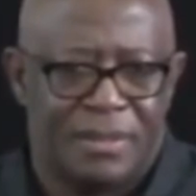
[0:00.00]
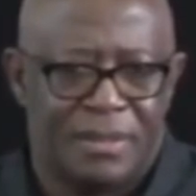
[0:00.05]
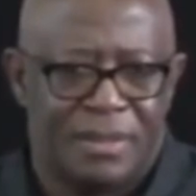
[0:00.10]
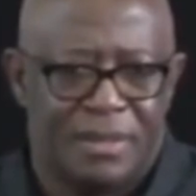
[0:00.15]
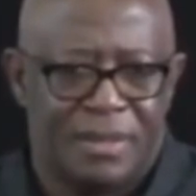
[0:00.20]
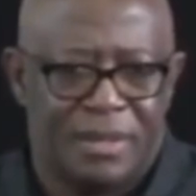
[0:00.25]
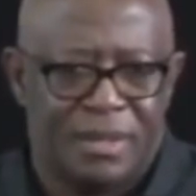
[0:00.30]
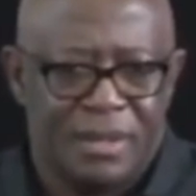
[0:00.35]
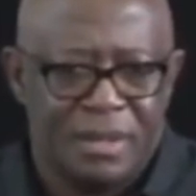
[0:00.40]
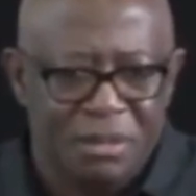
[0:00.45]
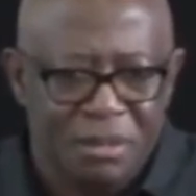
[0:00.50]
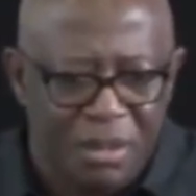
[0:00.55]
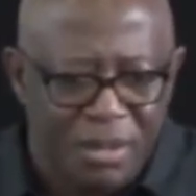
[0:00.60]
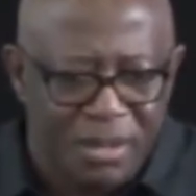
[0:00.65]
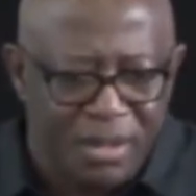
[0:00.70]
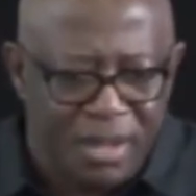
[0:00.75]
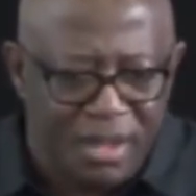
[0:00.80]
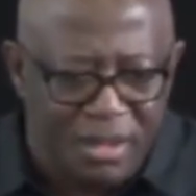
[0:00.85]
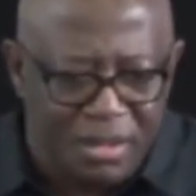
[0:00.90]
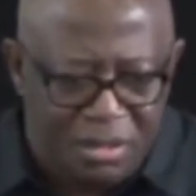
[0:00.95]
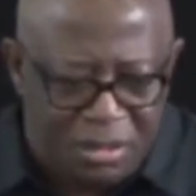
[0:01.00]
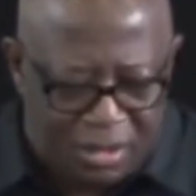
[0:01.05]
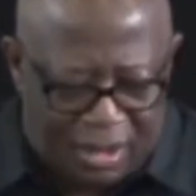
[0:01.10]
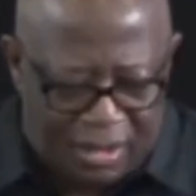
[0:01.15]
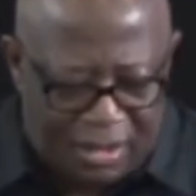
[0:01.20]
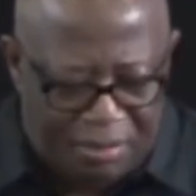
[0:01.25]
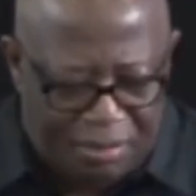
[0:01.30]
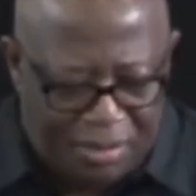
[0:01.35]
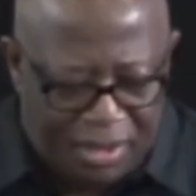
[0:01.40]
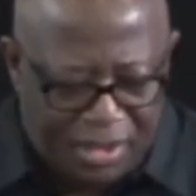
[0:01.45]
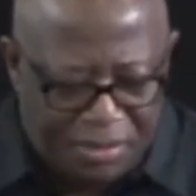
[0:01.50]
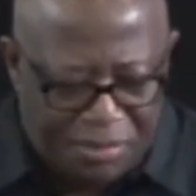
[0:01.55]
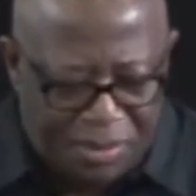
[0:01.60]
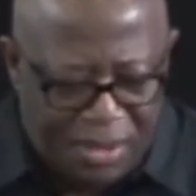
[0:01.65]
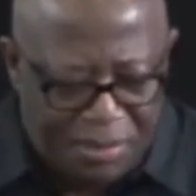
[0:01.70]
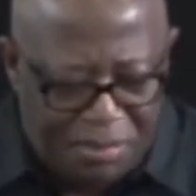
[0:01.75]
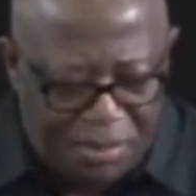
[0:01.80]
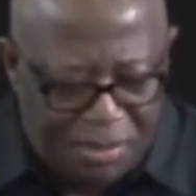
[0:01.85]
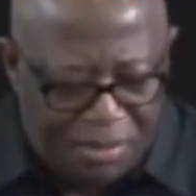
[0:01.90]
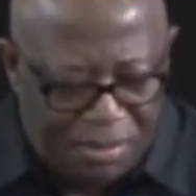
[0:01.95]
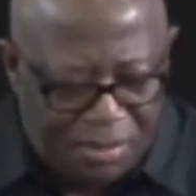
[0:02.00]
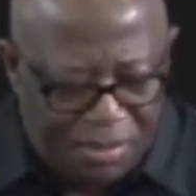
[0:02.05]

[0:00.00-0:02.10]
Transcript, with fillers: It's the worst thing to try to impress people.